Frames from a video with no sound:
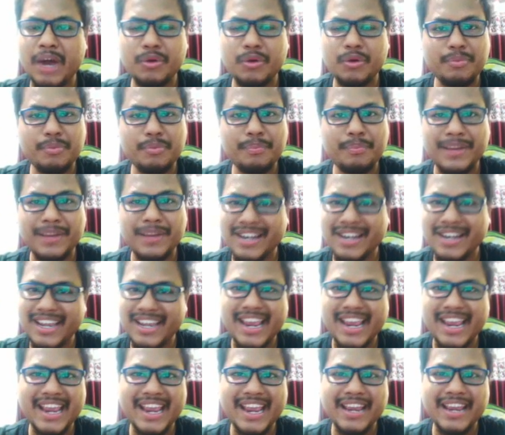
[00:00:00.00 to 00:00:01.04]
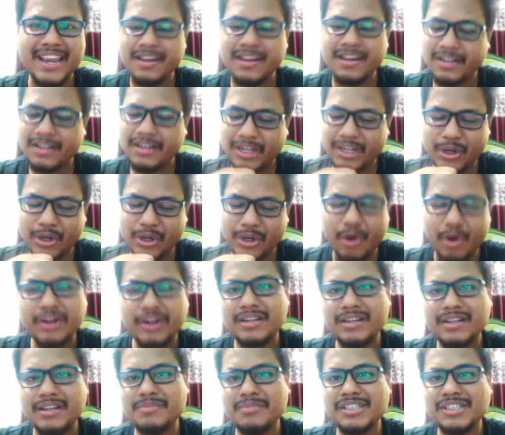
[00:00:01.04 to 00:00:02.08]
build a
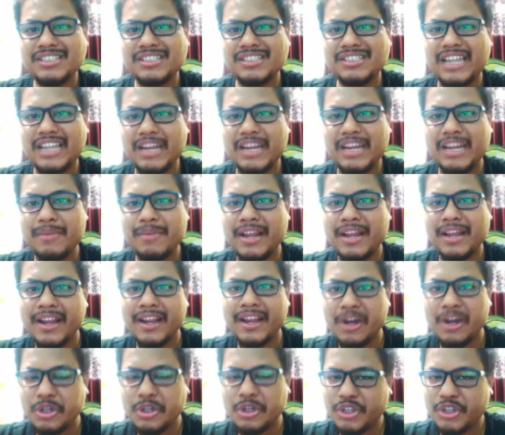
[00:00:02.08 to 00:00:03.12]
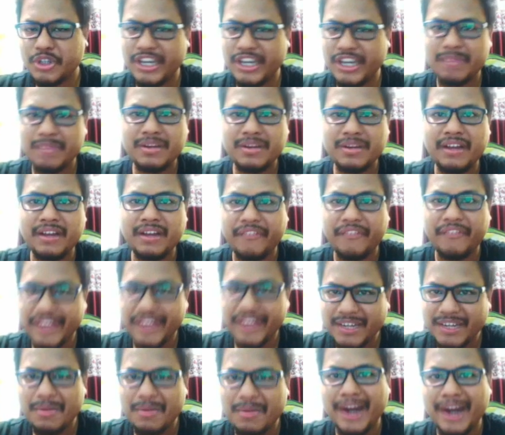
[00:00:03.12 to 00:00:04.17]
long-term sustainable and an unshakable
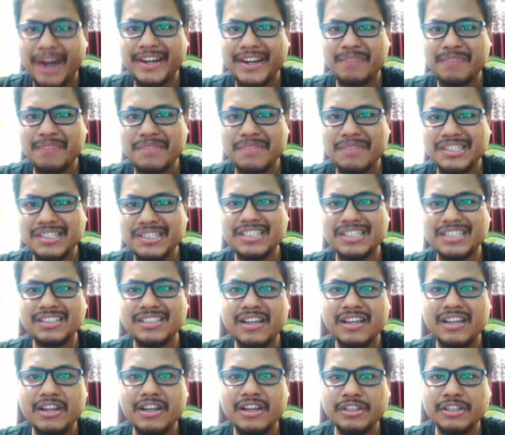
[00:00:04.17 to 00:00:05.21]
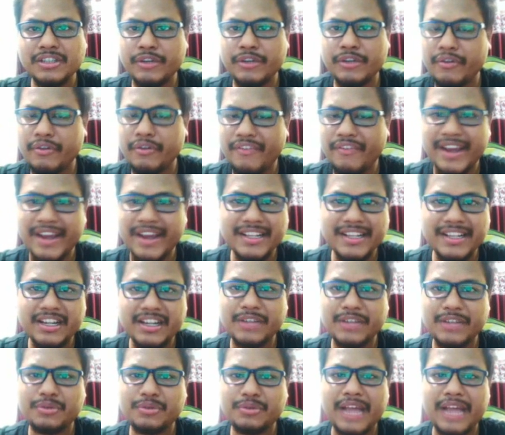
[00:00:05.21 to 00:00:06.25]
affiliate marketing business. So you'll find the
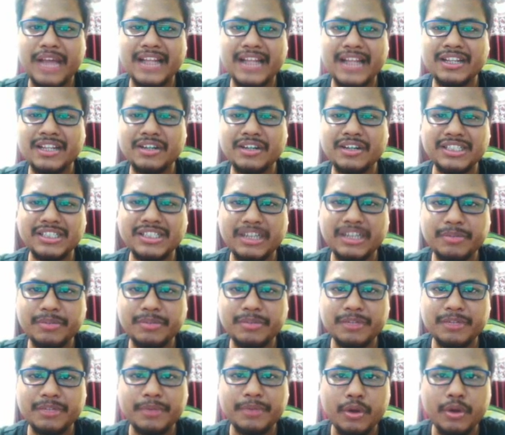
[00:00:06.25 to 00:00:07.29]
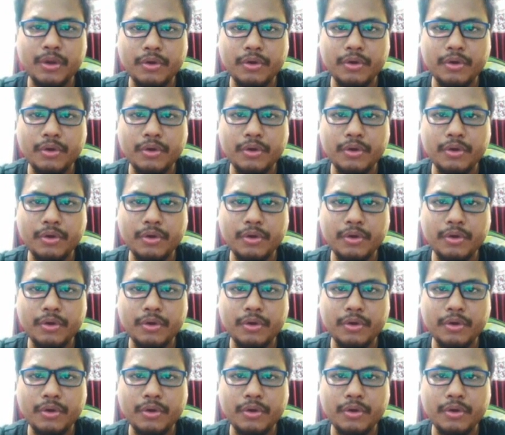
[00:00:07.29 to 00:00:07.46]
link to that in the description below.